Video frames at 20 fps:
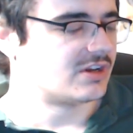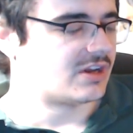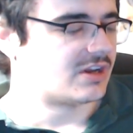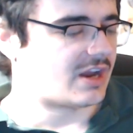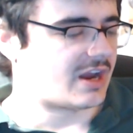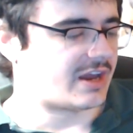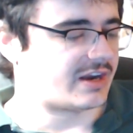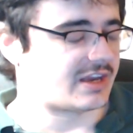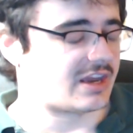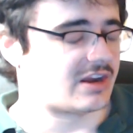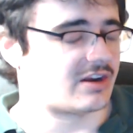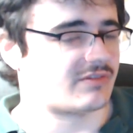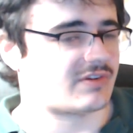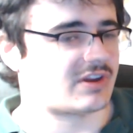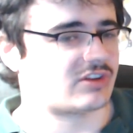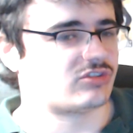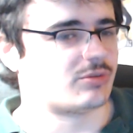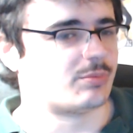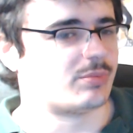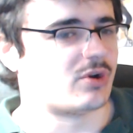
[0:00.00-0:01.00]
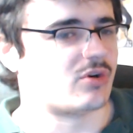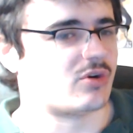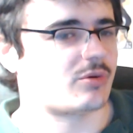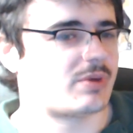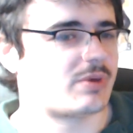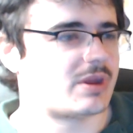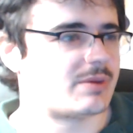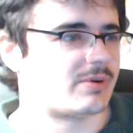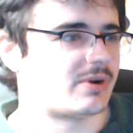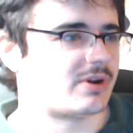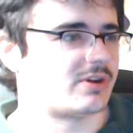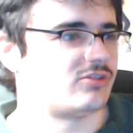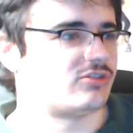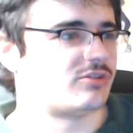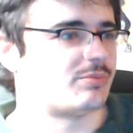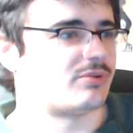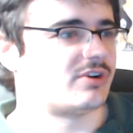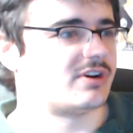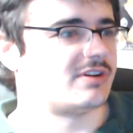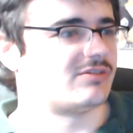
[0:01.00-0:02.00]
And again, I've had to block people I used
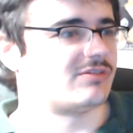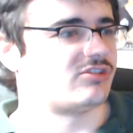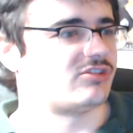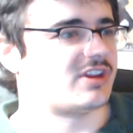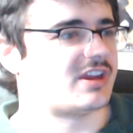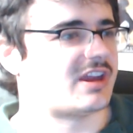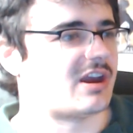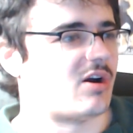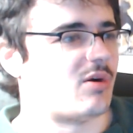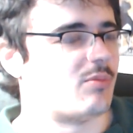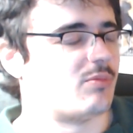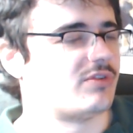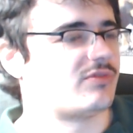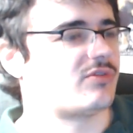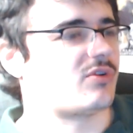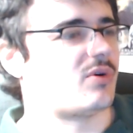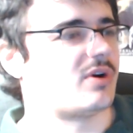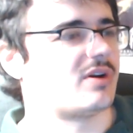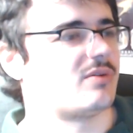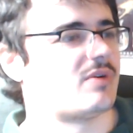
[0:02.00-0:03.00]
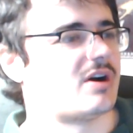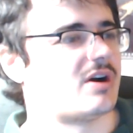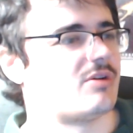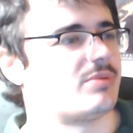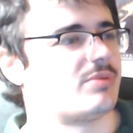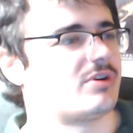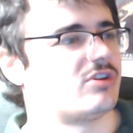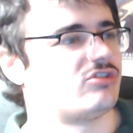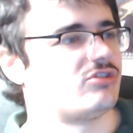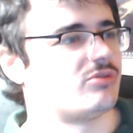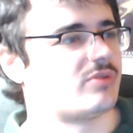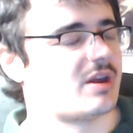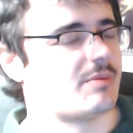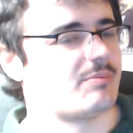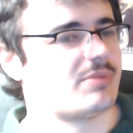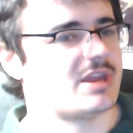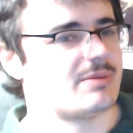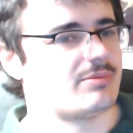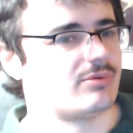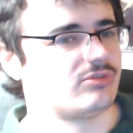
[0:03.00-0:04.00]
to previously get on with quite well, because you'll
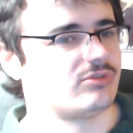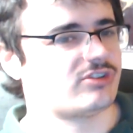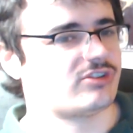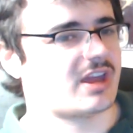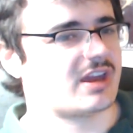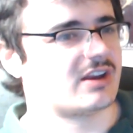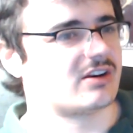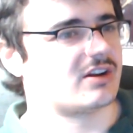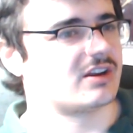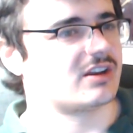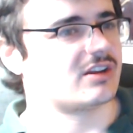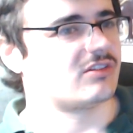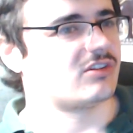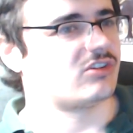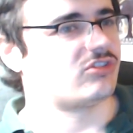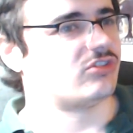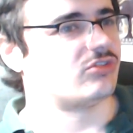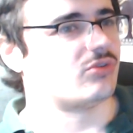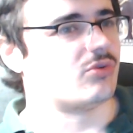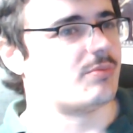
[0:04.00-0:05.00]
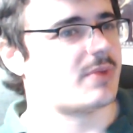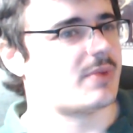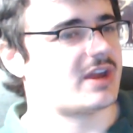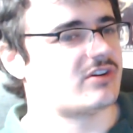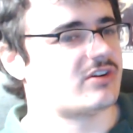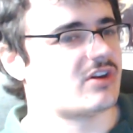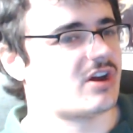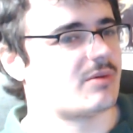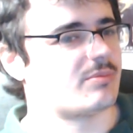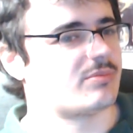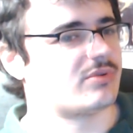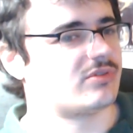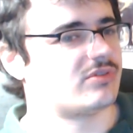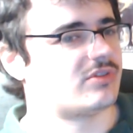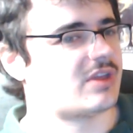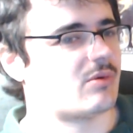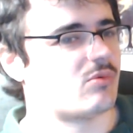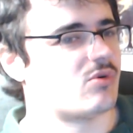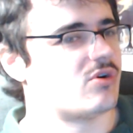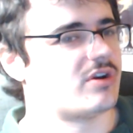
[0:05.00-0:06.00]
get people saying, like, this is all made up,
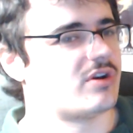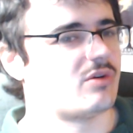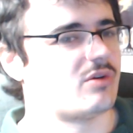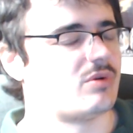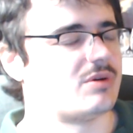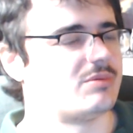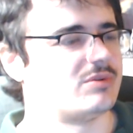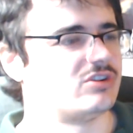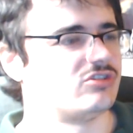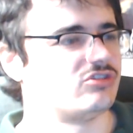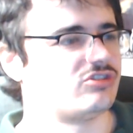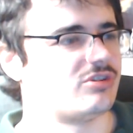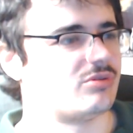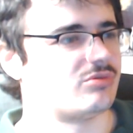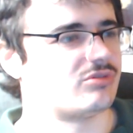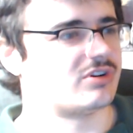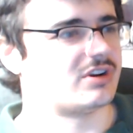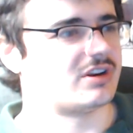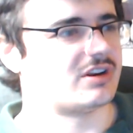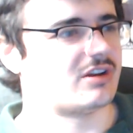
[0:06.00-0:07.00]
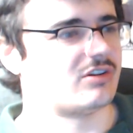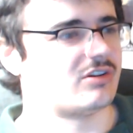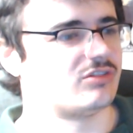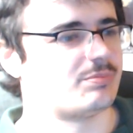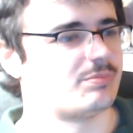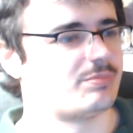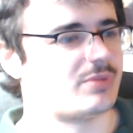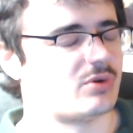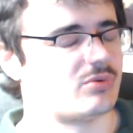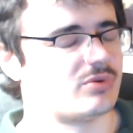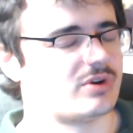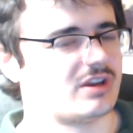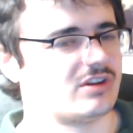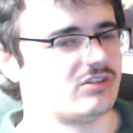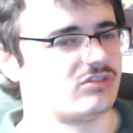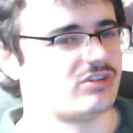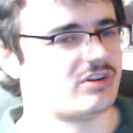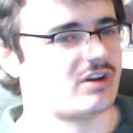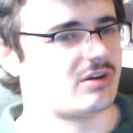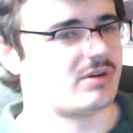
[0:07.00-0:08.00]
there were no women and children in those
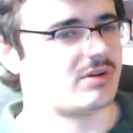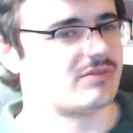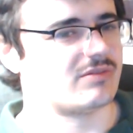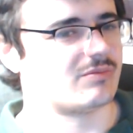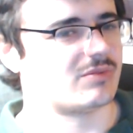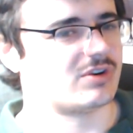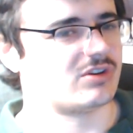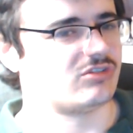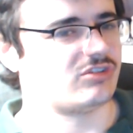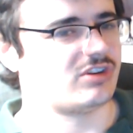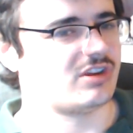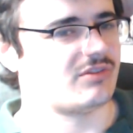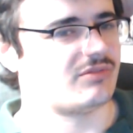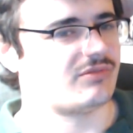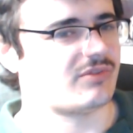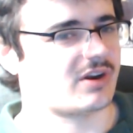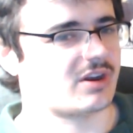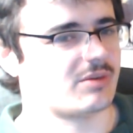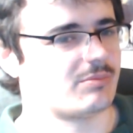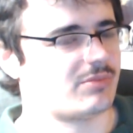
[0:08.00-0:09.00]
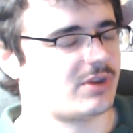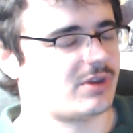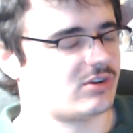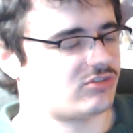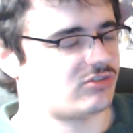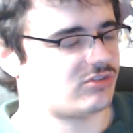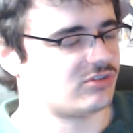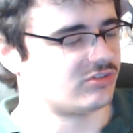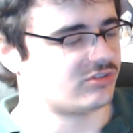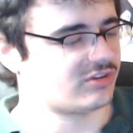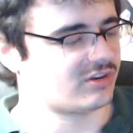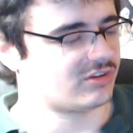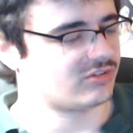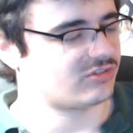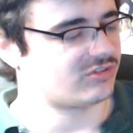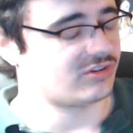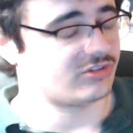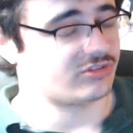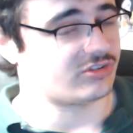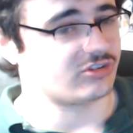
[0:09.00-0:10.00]
buildings, you know, even when you see the fucking pictures, and
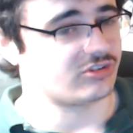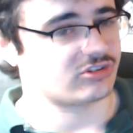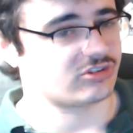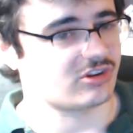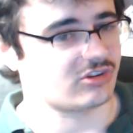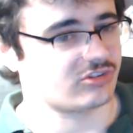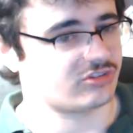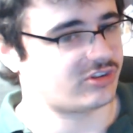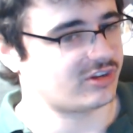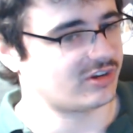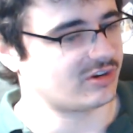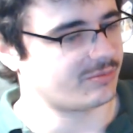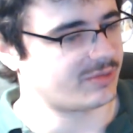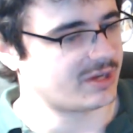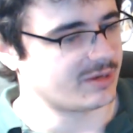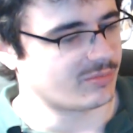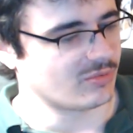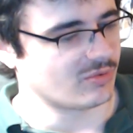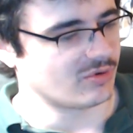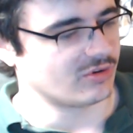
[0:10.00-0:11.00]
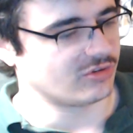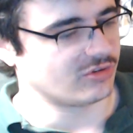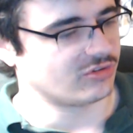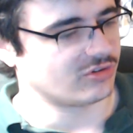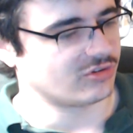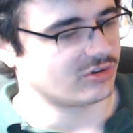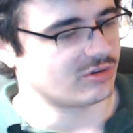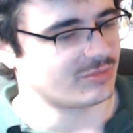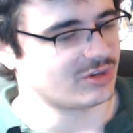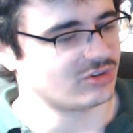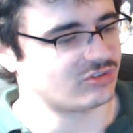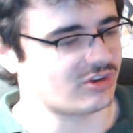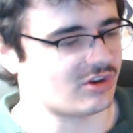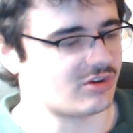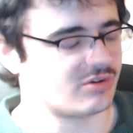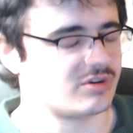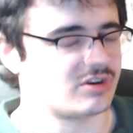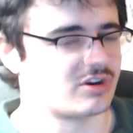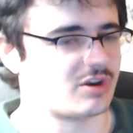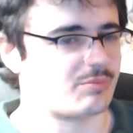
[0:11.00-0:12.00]
it's disgusting that people can be so,
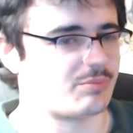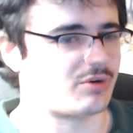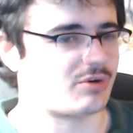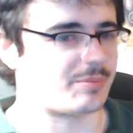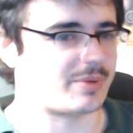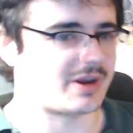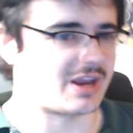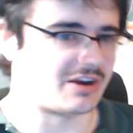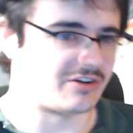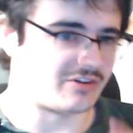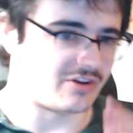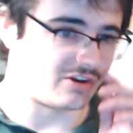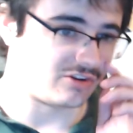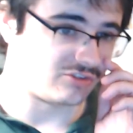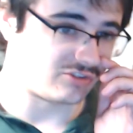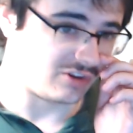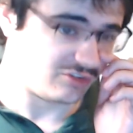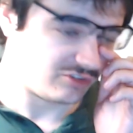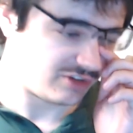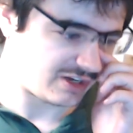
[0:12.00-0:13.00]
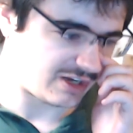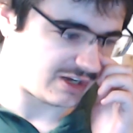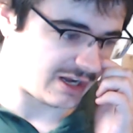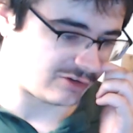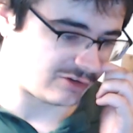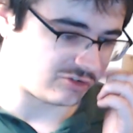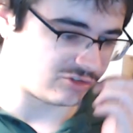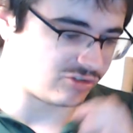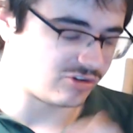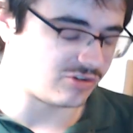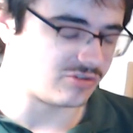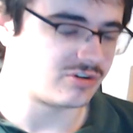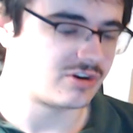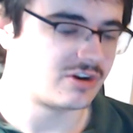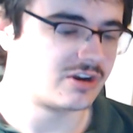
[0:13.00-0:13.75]
you know, propagandized, they take that attitude.